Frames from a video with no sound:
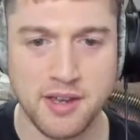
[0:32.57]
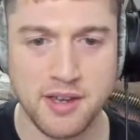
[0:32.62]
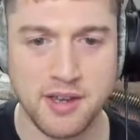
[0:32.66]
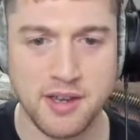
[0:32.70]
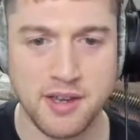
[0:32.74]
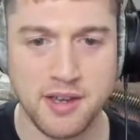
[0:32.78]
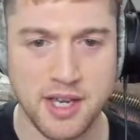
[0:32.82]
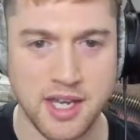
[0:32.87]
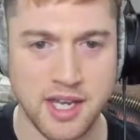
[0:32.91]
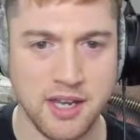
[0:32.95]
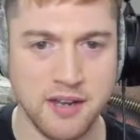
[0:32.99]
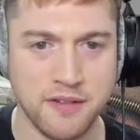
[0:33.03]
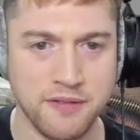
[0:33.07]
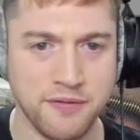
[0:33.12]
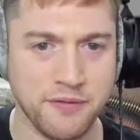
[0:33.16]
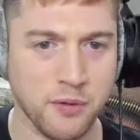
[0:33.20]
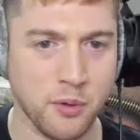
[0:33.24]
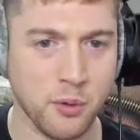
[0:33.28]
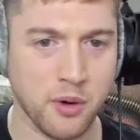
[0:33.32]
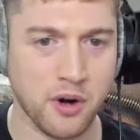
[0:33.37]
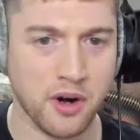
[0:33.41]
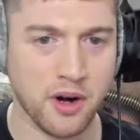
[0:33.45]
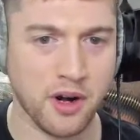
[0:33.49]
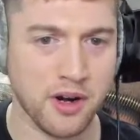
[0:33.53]

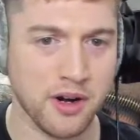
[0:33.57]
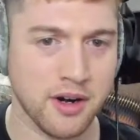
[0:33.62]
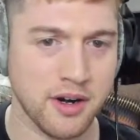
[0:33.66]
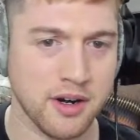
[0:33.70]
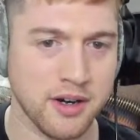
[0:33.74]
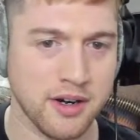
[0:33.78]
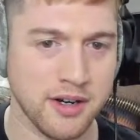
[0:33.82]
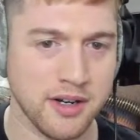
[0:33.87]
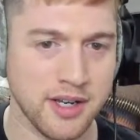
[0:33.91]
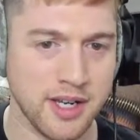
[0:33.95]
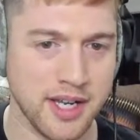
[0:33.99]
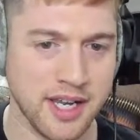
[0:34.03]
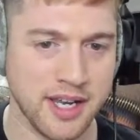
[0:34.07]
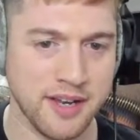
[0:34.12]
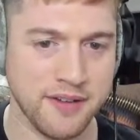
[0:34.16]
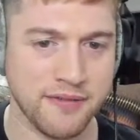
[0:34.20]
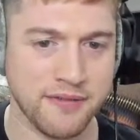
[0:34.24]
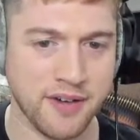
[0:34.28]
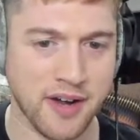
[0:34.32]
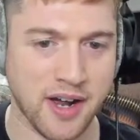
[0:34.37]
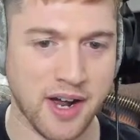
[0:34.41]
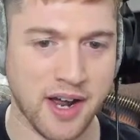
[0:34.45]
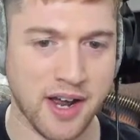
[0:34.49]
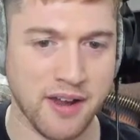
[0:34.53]
e4,
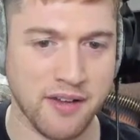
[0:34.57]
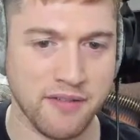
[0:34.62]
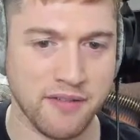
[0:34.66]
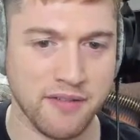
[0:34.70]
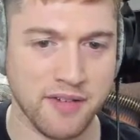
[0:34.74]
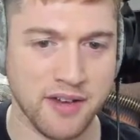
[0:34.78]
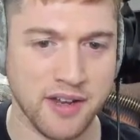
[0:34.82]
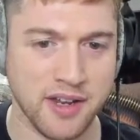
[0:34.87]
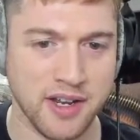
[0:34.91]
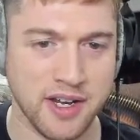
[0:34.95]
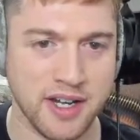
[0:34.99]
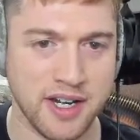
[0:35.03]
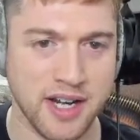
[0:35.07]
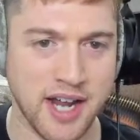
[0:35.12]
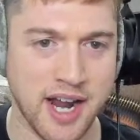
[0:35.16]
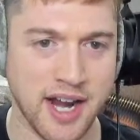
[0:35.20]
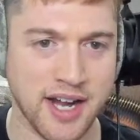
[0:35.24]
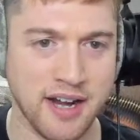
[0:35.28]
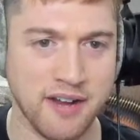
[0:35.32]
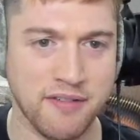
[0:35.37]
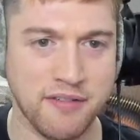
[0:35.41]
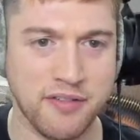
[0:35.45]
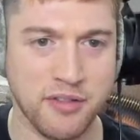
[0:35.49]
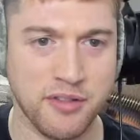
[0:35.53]
e5, knight
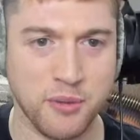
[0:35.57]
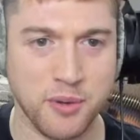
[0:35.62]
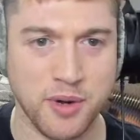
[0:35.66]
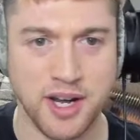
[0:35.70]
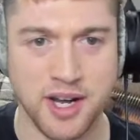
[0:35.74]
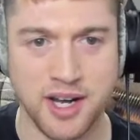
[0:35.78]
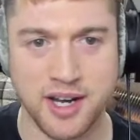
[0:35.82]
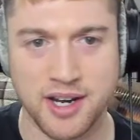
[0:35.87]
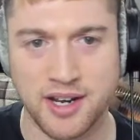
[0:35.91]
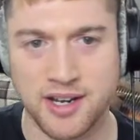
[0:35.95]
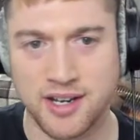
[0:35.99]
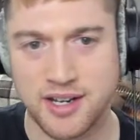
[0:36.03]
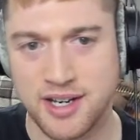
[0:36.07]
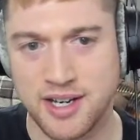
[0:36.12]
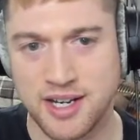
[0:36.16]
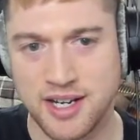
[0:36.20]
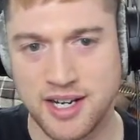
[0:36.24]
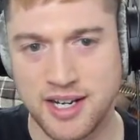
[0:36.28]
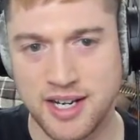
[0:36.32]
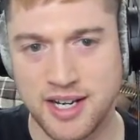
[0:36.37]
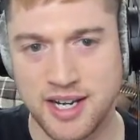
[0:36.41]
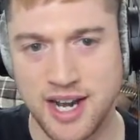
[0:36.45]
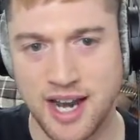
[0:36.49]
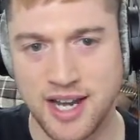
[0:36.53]
f3,
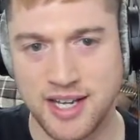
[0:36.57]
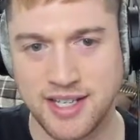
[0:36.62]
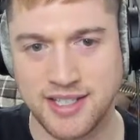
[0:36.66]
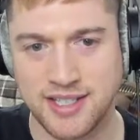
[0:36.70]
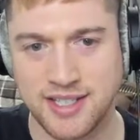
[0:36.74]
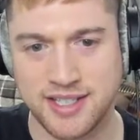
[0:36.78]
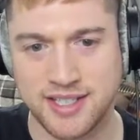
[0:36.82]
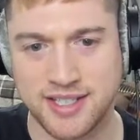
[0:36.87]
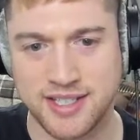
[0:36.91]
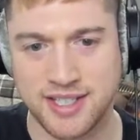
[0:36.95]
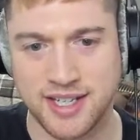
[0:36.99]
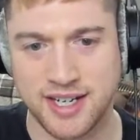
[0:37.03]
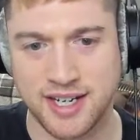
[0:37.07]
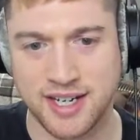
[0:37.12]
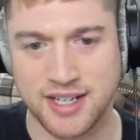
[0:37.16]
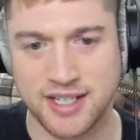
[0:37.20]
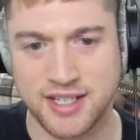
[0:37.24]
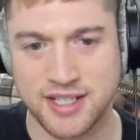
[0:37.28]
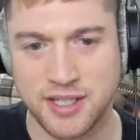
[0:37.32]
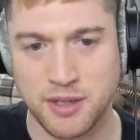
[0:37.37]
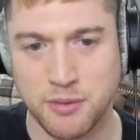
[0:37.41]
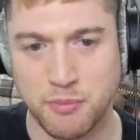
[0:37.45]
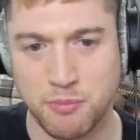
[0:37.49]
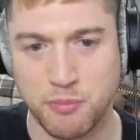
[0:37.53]
knight
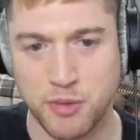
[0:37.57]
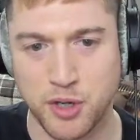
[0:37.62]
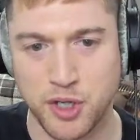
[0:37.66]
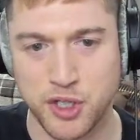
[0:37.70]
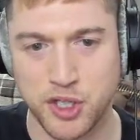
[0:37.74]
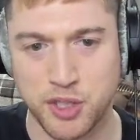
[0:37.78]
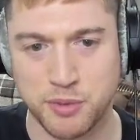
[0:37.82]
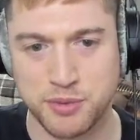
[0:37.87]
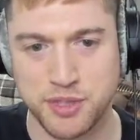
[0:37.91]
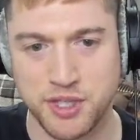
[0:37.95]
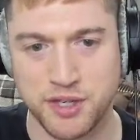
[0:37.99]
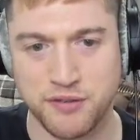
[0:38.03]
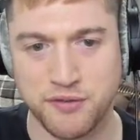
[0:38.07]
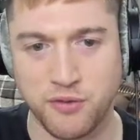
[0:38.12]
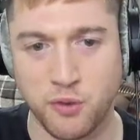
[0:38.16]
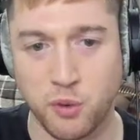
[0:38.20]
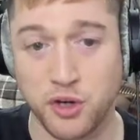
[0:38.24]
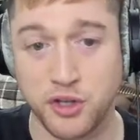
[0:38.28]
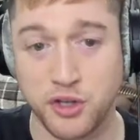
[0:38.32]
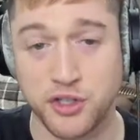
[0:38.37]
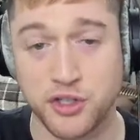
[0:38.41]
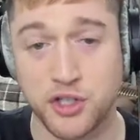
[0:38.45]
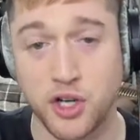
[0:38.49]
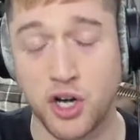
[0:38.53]
c6, bishop c4.
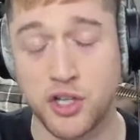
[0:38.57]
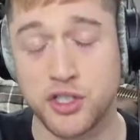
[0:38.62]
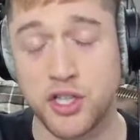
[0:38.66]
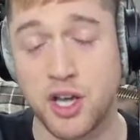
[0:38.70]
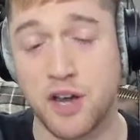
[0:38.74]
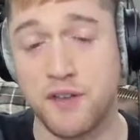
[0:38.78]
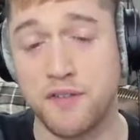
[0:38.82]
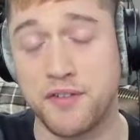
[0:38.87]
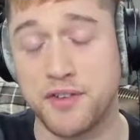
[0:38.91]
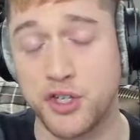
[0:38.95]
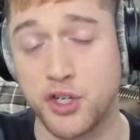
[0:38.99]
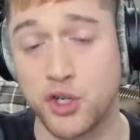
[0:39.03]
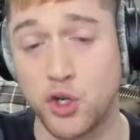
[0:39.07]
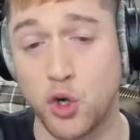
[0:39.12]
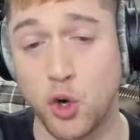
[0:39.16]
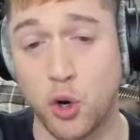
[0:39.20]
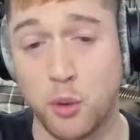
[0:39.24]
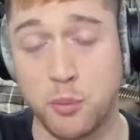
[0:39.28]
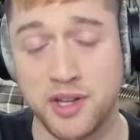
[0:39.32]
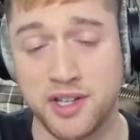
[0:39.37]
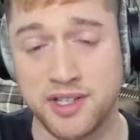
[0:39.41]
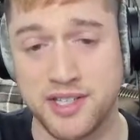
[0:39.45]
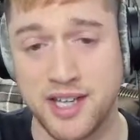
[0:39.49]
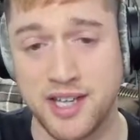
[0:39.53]
It starts off as a
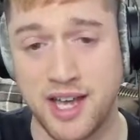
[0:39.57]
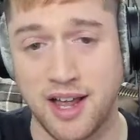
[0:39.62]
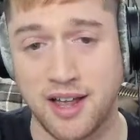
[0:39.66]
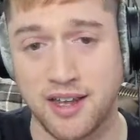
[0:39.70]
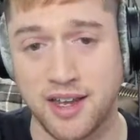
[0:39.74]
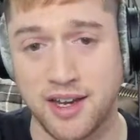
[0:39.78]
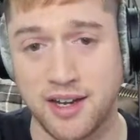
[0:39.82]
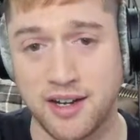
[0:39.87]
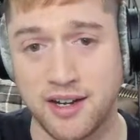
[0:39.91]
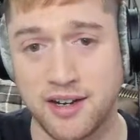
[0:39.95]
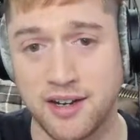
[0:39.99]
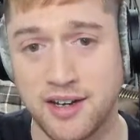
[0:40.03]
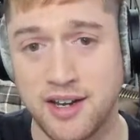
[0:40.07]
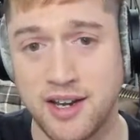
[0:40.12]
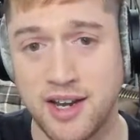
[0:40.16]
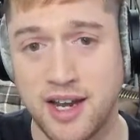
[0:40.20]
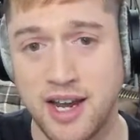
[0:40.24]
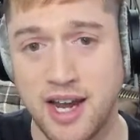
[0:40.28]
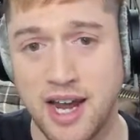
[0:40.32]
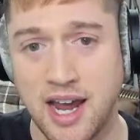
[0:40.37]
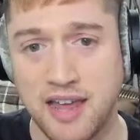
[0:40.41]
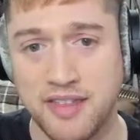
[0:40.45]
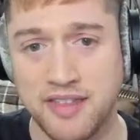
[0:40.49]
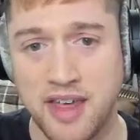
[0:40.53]
normal Italian,
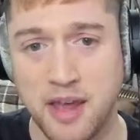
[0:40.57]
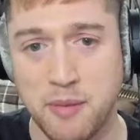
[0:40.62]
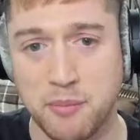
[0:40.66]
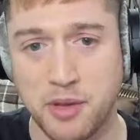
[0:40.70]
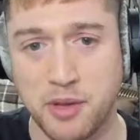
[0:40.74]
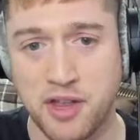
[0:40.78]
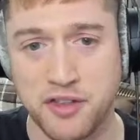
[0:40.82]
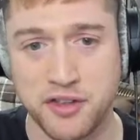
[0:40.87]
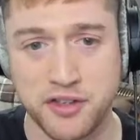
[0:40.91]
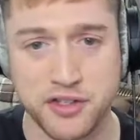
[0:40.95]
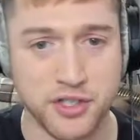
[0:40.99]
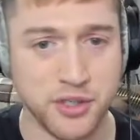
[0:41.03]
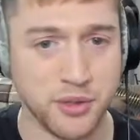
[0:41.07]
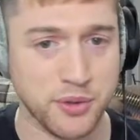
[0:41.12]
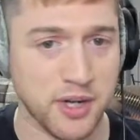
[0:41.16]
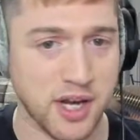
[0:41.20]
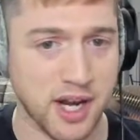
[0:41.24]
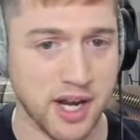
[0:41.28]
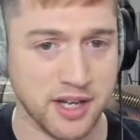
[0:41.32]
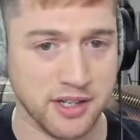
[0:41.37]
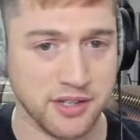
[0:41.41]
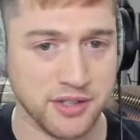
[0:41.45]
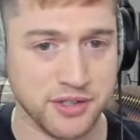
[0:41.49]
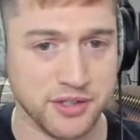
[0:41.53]
and they play the two
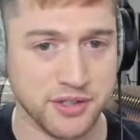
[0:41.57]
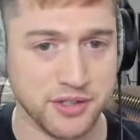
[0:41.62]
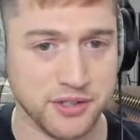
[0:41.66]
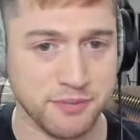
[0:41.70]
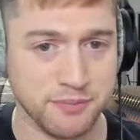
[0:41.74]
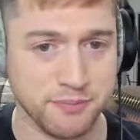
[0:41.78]
knights.